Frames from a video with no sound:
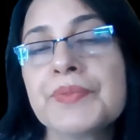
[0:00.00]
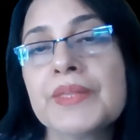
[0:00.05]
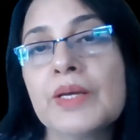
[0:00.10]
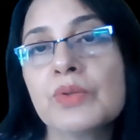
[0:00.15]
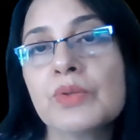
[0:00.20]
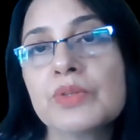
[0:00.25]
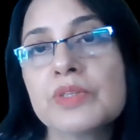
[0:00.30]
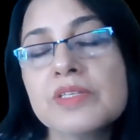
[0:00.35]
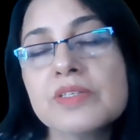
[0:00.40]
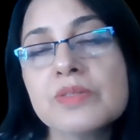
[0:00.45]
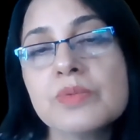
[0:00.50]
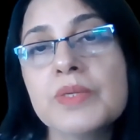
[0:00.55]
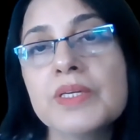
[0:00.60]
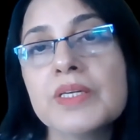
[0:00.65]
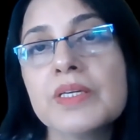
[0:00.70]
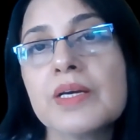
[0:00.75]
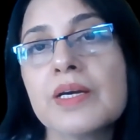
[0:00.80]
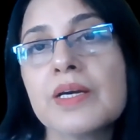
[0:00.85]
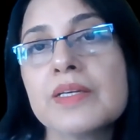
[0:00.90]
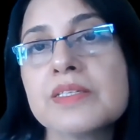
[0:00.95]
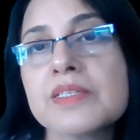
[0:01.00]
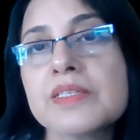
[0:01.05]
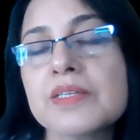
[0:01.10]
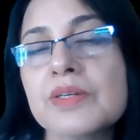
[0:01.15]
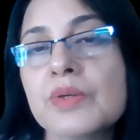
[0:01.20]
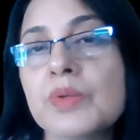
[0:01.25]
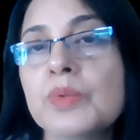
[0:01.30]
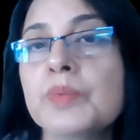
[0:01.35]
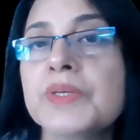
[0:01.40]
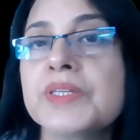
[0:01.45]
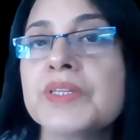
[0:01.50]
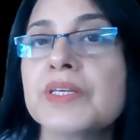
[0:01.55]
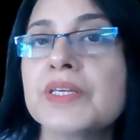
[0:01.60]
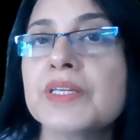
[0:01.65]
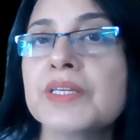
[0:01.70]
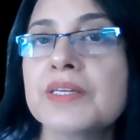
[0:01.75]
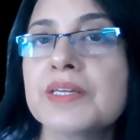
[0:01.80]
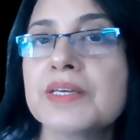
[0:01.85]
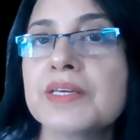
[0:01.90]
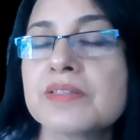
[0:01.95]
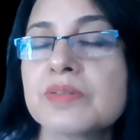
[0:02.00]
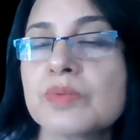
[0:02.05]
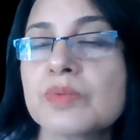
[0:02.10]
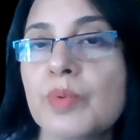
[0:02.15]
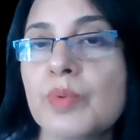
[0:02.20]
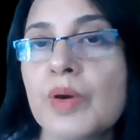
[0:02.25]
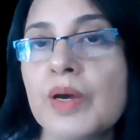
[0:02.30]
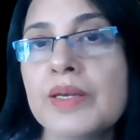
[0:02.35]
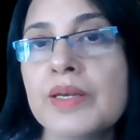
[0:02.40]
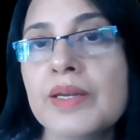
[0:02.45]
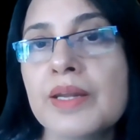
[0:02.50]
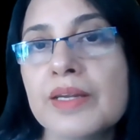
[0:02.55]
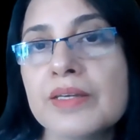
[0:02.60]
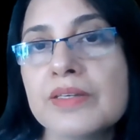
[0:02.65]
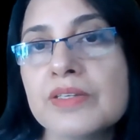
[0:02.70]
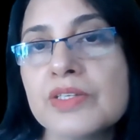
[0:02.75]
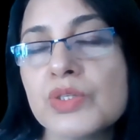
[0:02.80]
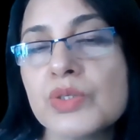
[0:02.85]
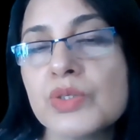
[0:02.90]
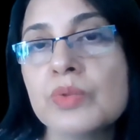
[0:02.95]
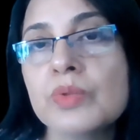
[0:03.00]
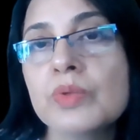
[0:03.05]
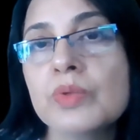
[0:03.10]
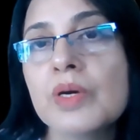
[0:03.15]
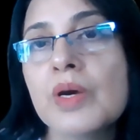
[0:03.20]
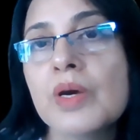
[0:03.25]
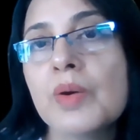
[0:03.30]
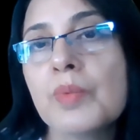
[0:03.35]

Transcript: Now this will continue with index 1 and 2,